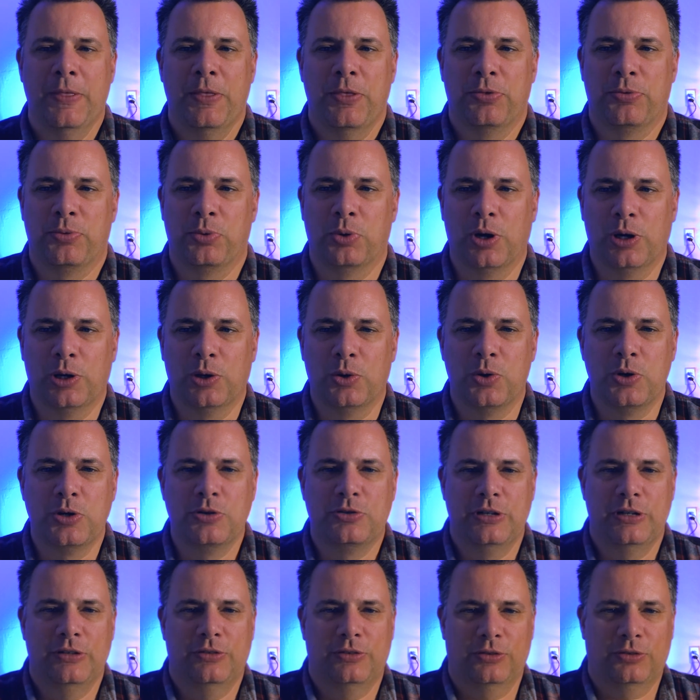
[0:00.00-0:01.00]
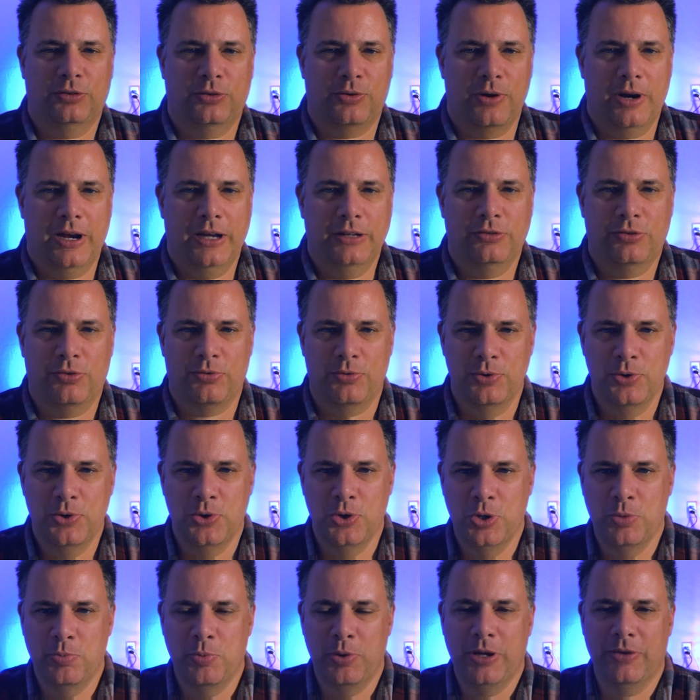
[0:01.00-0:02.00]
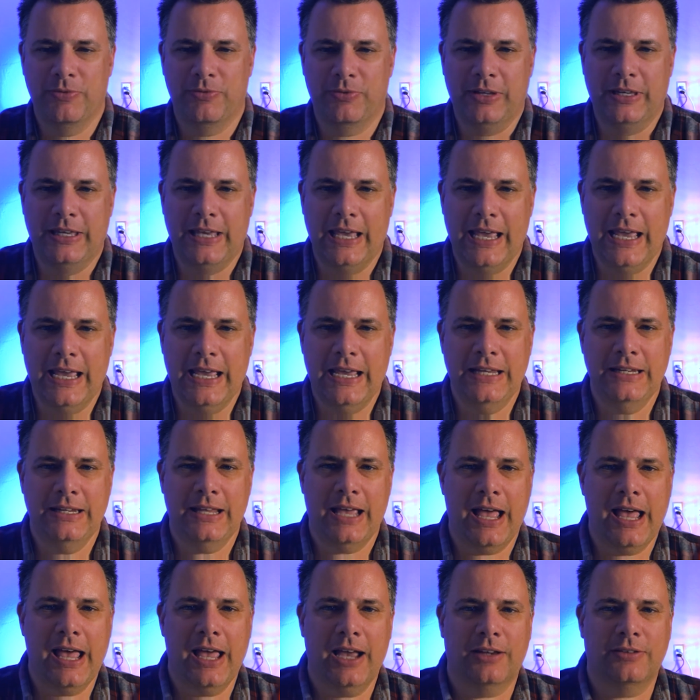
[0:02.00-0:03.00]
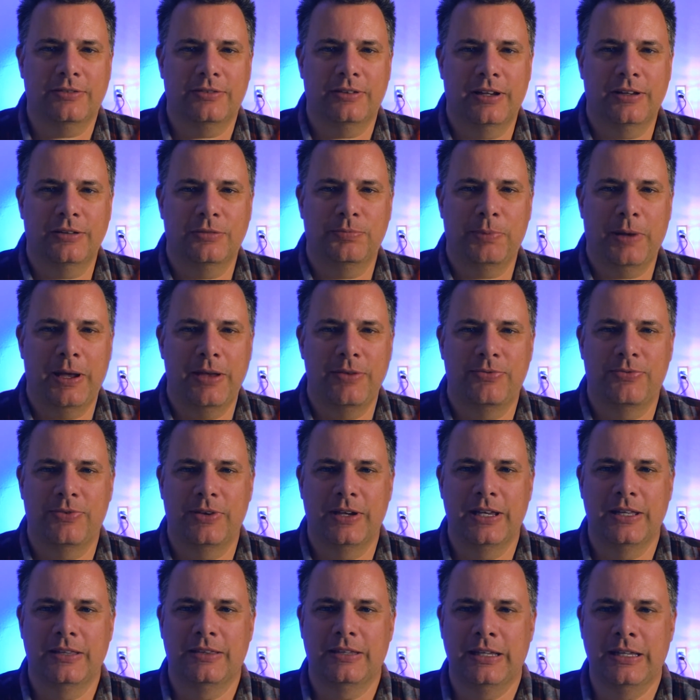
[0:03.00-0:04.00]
through our Lord Jesus Christ, through whom we have gained access by faith